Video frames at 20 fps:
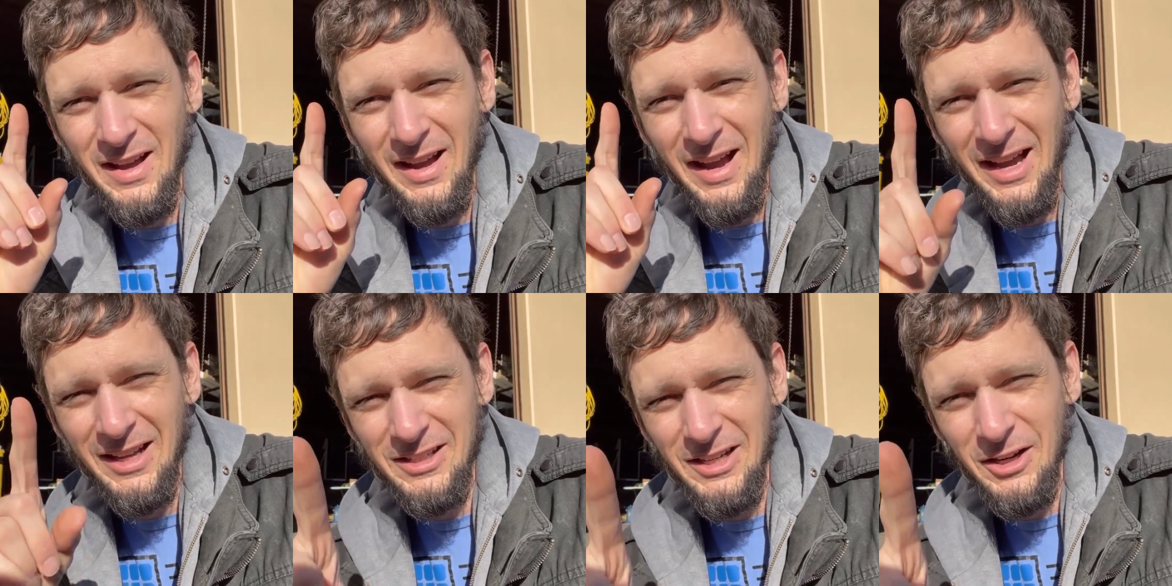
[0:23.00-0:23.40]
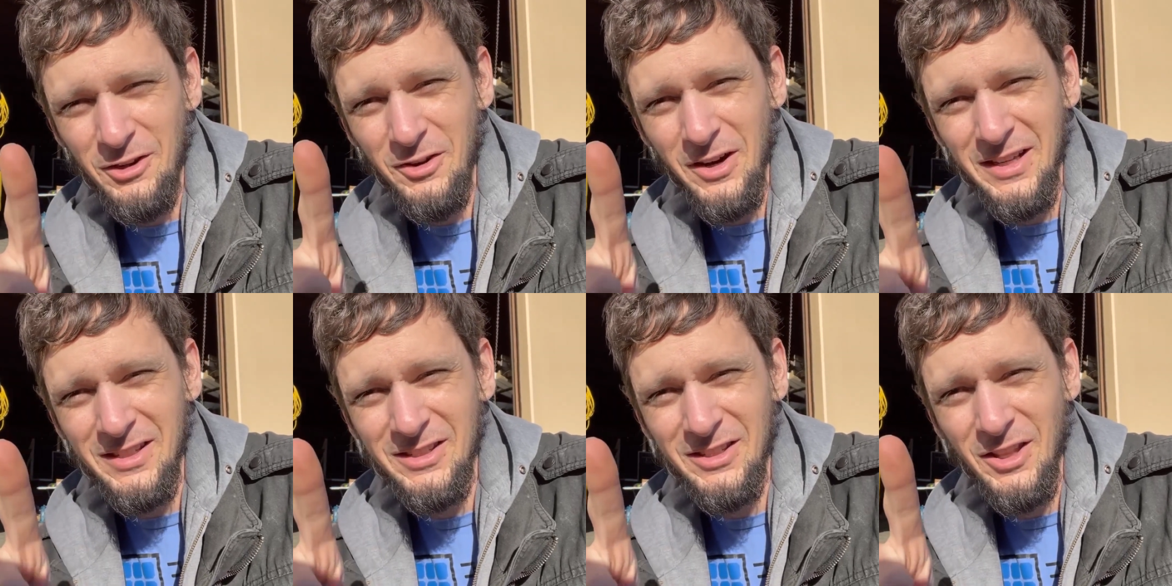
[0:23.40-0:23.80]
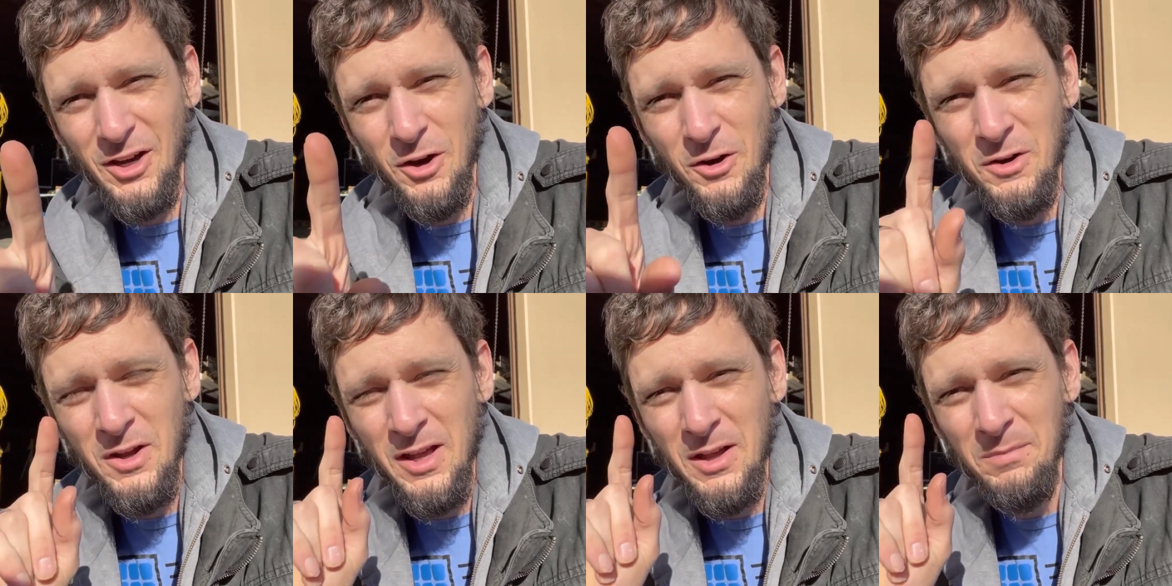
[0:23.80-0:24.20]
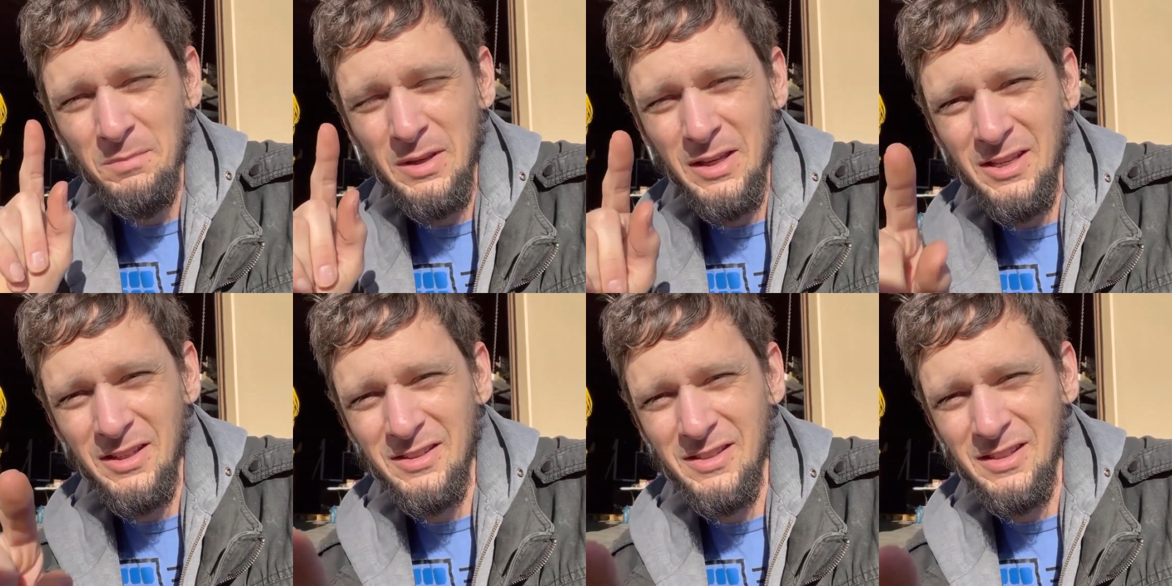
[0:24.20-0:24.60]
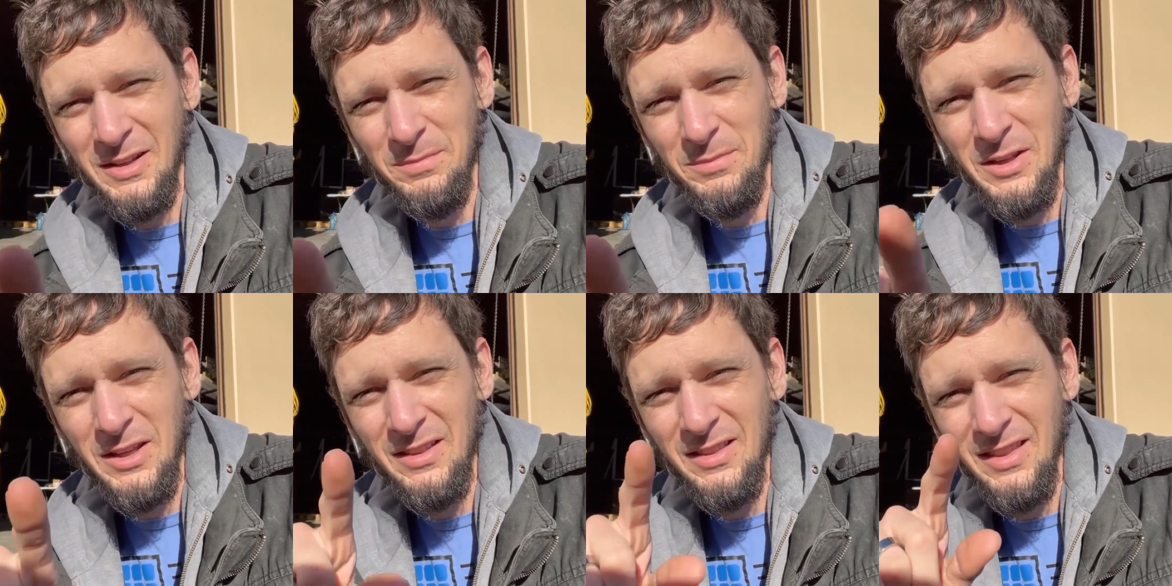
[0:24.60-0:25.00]
I digress though, because
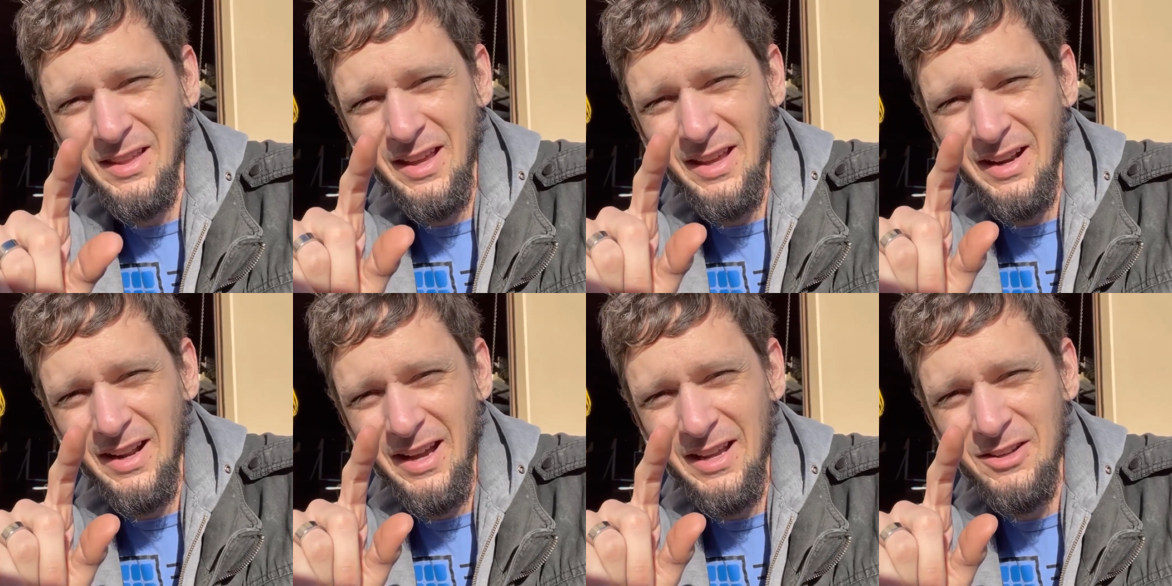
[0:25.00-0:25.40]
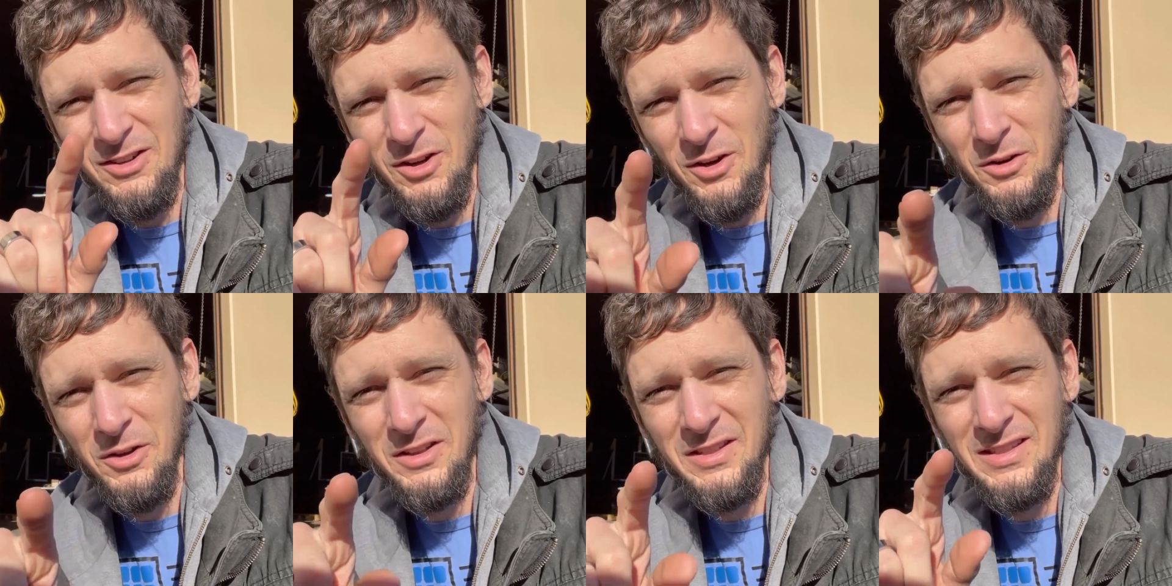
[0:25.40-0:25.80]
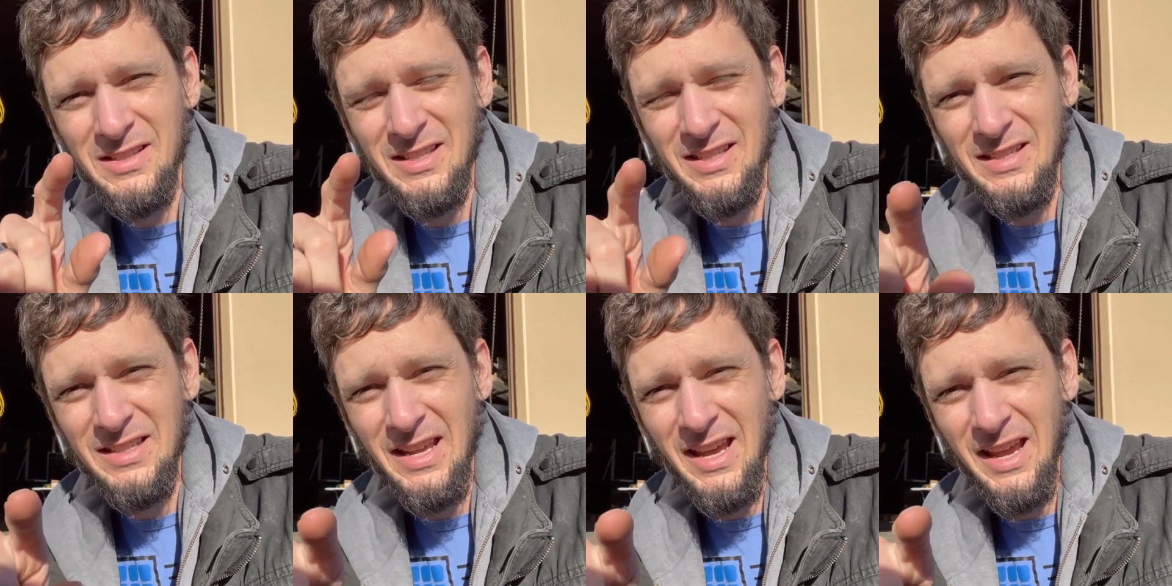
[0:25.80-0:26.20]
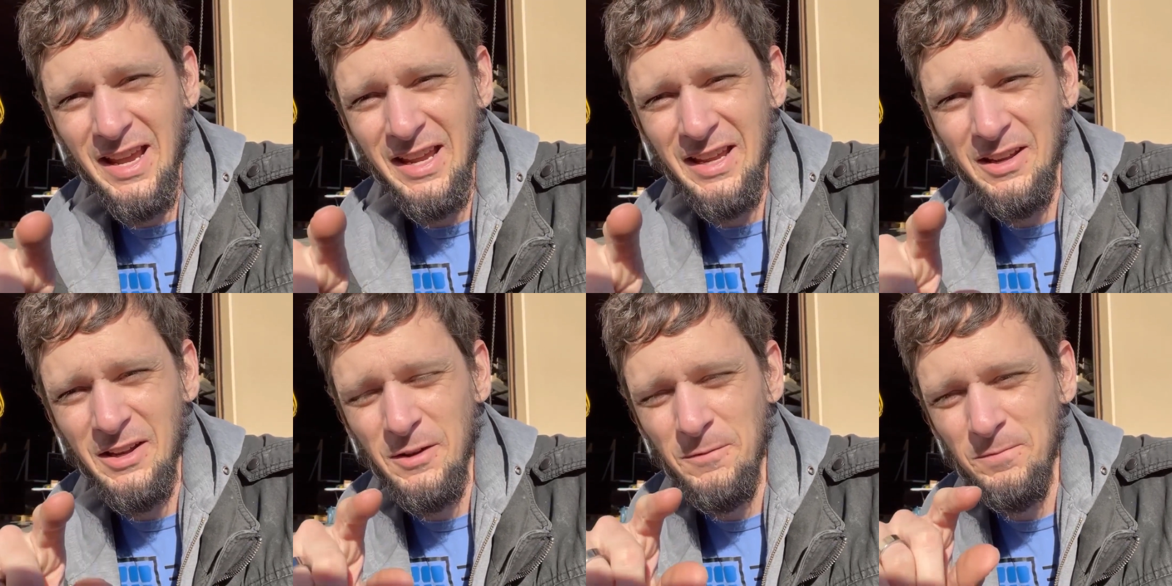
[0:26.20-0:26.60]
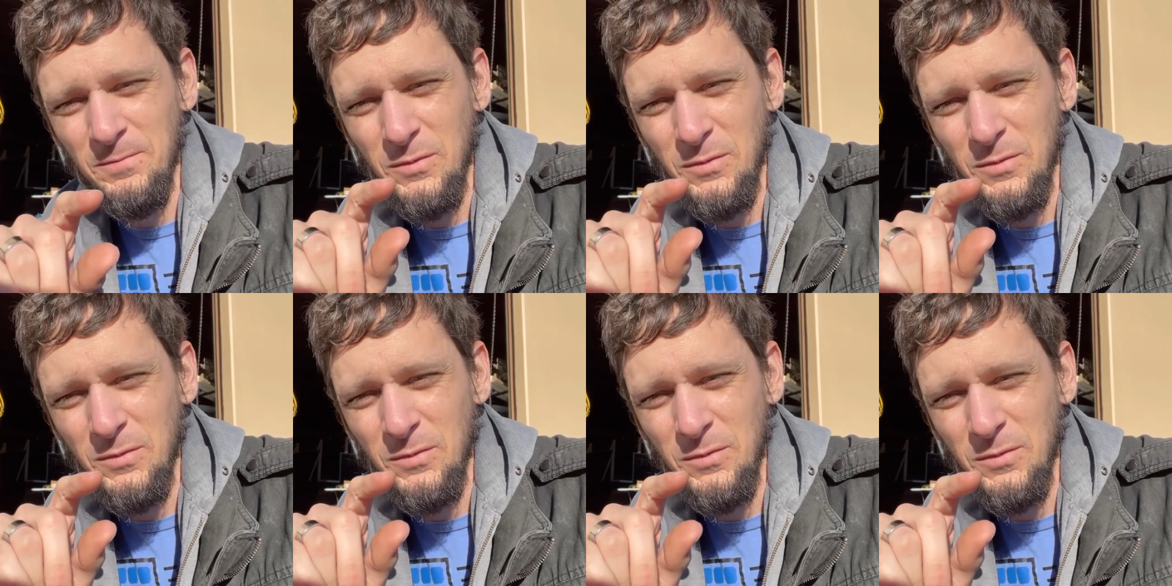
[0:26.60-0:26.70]
something that I noticed today